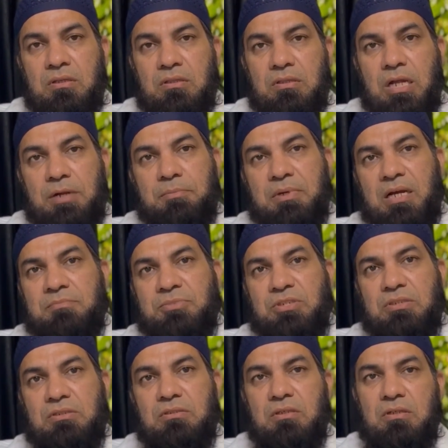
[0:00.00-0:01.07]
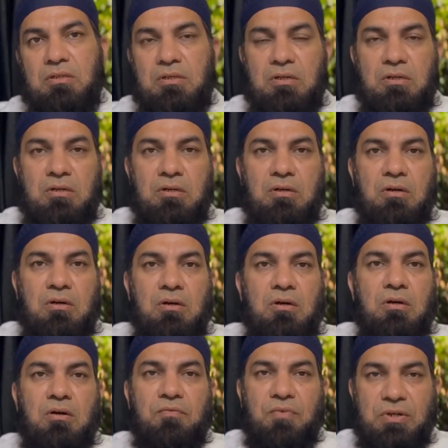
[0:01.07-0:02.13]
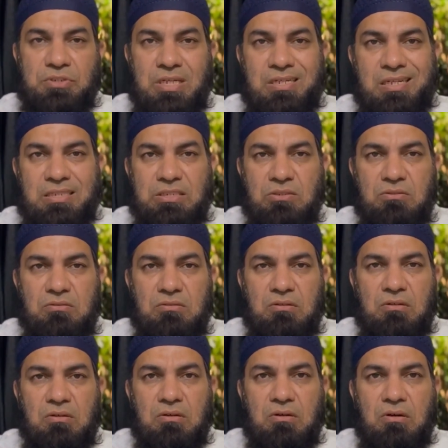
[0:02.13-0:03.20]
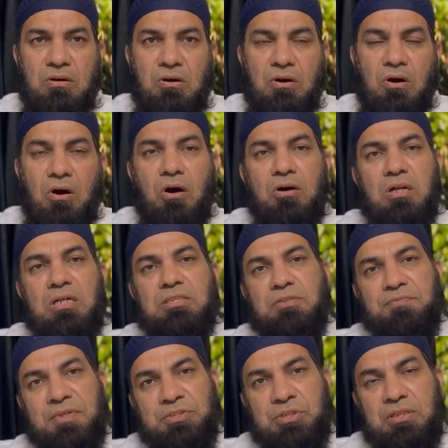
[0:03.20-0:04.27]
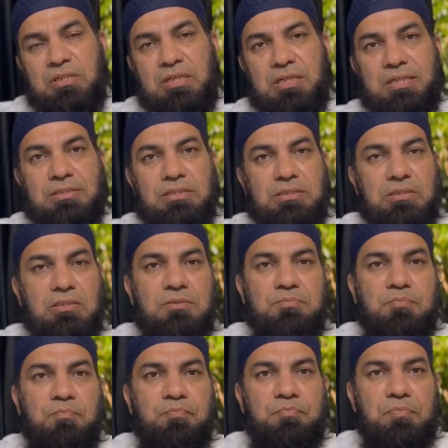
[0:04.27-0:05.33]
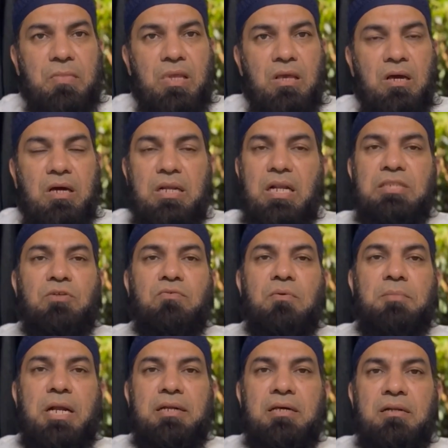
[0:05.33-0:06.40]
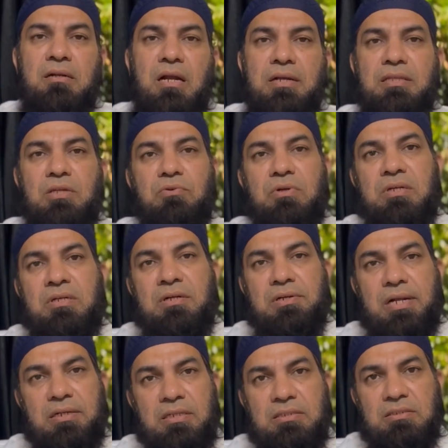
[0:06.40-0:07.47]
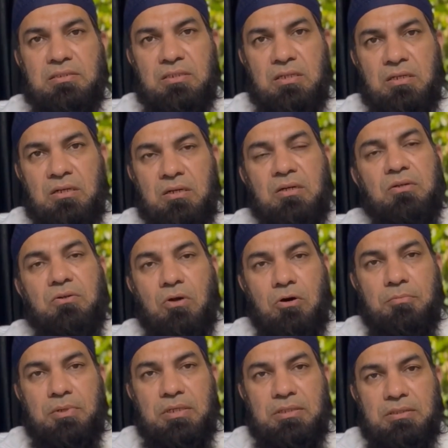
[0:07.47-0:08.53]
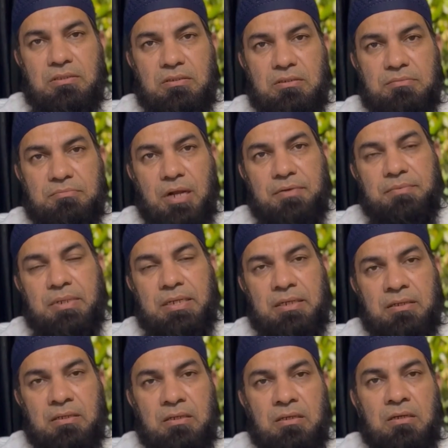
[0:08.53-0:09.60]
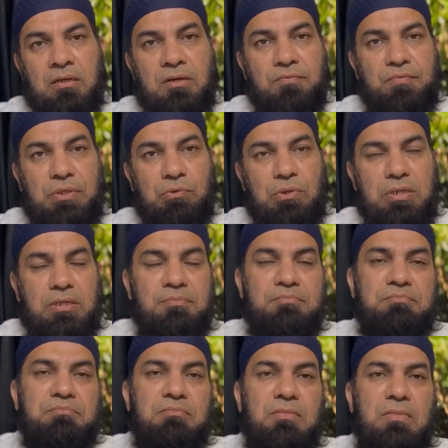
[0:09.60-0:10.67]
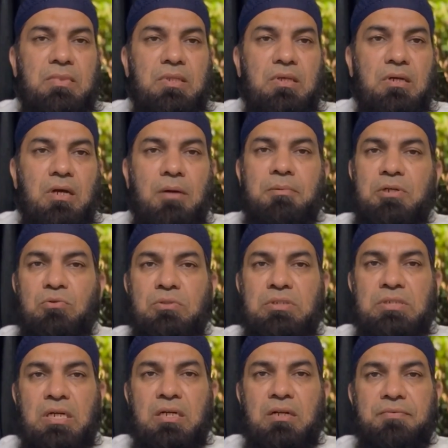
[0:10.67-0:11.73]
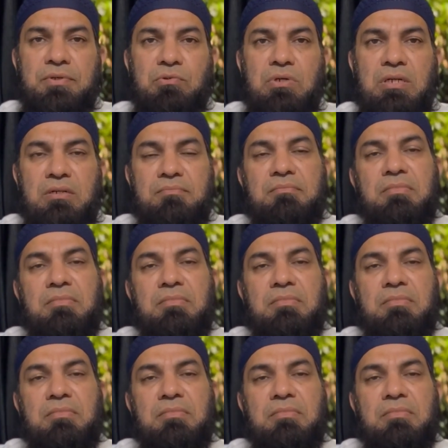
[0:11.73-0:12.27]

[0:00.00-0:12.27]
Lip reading: that becomes functionless or its function decreases. Rest of the bladder and the urinary tract is normal in primary VUR. Coming to the secondary VUR,